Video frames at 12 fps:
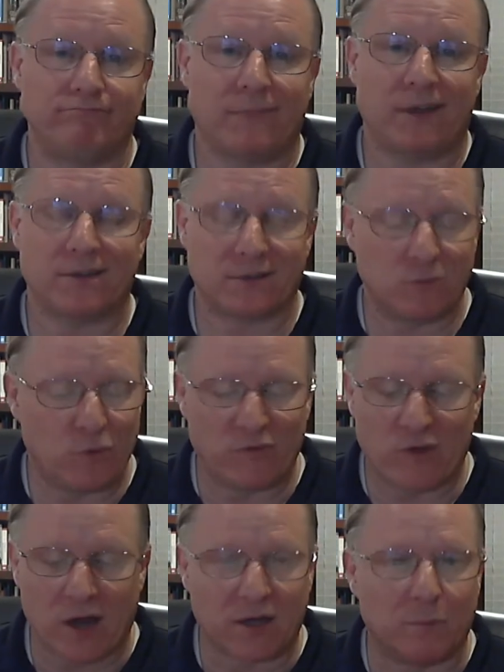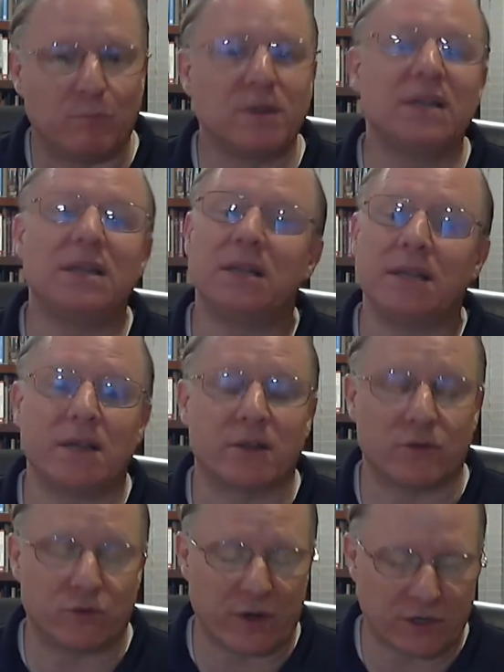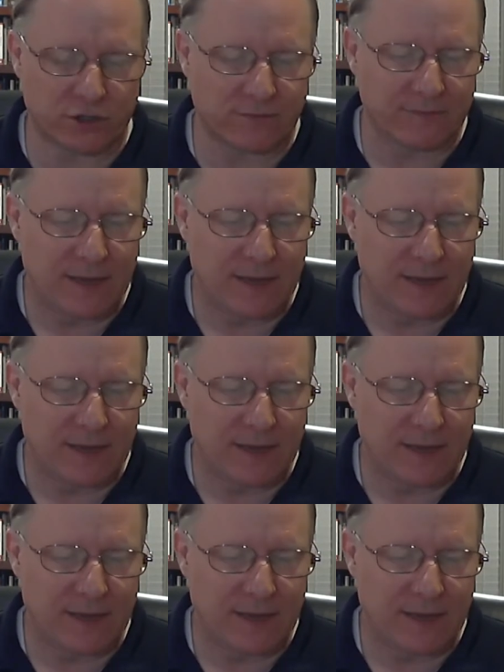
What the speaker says: as we've gone completely the other direction.